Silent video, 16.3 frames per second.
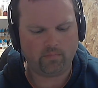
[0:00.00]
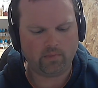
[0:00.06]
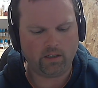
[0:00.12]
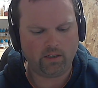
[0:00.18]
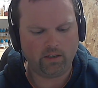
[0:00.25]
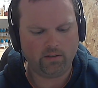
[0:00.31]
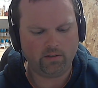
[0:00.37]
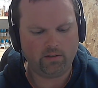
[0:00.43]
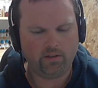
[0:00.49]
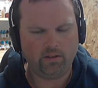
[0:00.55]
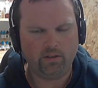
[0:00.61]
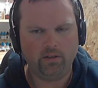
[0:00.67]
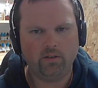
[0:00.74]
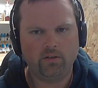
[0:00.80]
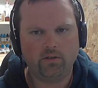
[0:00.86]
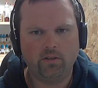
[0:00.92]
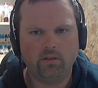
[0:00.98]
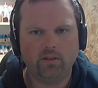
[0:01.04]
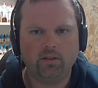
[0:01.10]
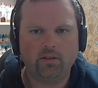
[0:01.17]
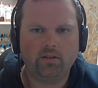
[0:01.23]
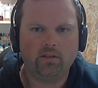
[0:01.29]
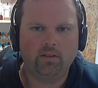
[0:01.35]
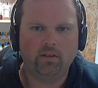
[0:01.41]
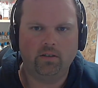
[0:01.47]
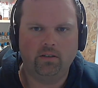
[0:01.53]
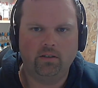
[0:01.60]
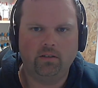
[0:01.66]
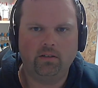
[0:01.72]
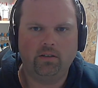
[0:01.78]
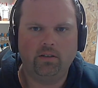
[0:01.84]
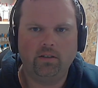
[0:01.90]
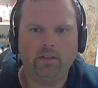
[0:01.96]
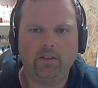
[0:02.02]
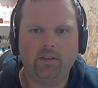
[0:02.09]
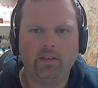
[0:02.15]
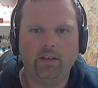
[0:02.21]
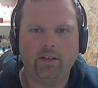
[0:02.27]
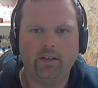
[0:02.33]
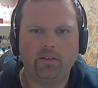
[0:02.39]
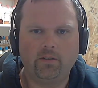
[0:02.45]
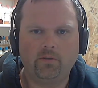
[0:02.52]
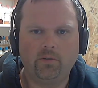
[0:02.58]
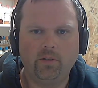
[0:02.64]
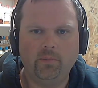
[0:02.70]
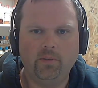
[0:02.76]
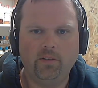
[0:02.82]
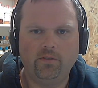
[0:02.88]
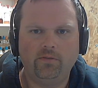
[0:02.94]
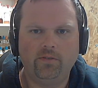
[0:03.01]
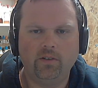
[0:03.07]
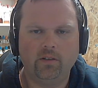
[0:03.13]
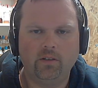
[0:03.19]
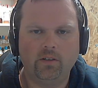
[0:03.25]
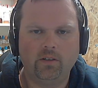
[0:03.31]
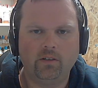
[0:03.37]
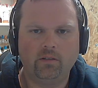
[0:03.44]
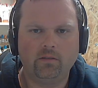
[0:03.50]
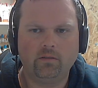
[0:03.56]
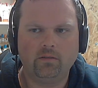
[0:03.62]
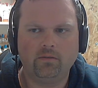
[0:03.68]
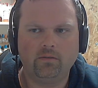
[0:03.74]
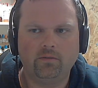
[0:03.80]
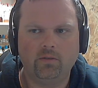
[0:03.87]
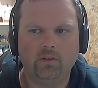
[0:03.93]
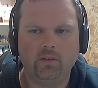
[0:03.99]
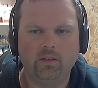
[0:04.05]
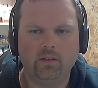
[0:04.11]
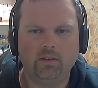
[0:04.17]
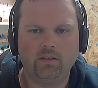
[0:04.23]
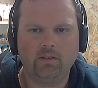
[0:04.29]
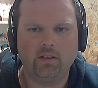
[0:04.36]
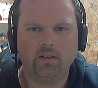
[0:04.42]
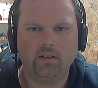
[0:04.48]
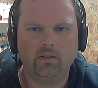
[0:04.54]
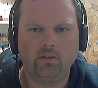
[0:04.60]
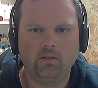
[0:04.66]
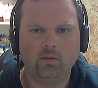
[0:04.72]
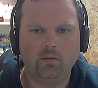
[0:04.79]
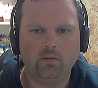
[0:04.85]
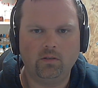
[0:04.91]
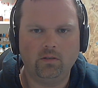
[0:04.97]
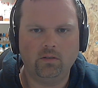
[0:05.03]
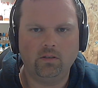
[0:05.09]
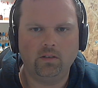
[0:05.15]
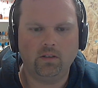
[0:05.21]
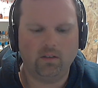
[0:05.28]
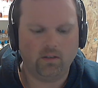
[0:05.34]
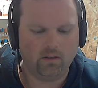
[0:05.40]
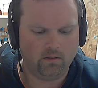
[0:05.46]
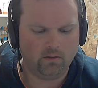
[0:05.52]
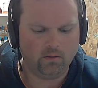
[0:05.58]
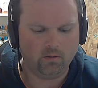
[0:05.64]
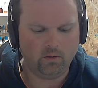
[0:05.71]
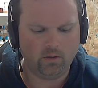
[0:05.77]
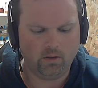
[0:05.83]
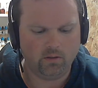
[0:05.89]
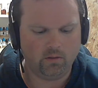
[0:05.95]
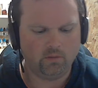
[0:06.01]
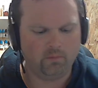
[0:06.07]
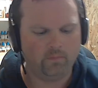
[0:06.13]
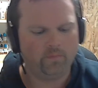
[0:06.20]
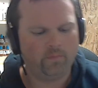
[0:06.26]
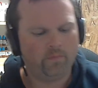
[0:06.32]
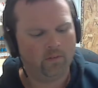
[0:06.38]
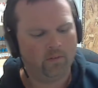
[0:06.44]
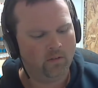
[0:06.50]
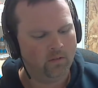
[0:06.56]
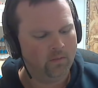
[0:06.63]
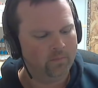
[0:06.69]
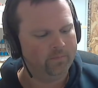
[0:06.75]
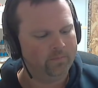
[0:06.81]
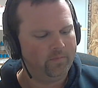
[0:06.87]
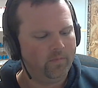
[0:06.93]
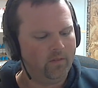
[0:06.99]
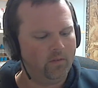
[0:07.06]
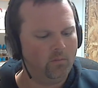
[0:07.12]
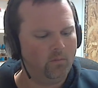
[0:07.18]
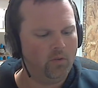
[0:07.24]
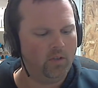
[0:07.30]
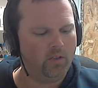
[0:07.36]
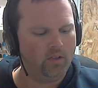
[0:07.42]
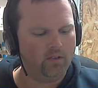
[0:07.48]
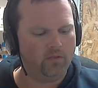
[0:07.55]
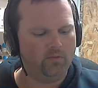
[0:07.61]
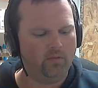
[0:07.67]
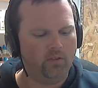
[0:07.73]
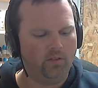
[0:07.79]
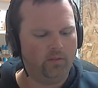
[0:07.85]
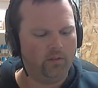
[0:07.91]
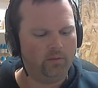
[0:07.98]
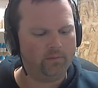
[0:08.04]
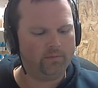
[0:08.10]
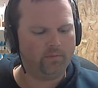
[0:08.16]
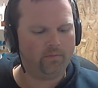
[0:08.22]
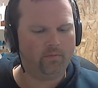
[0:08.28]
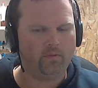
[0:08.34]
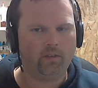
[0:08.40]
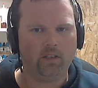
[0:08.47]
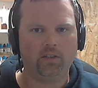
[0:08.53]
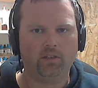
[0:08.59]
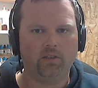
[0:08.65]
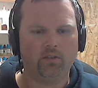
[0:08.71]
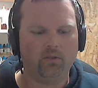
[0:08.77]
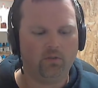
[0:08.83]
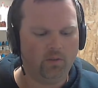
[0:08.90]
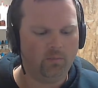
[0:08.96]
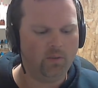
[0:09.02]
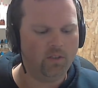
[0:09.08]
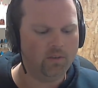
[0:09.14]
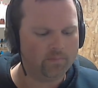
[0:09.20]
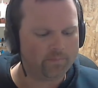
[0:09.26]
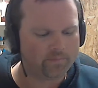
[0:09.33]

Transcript: I can see using this to get that creamy filling for the inside of the Oreo. Pretty nice flavor, nice and creamy.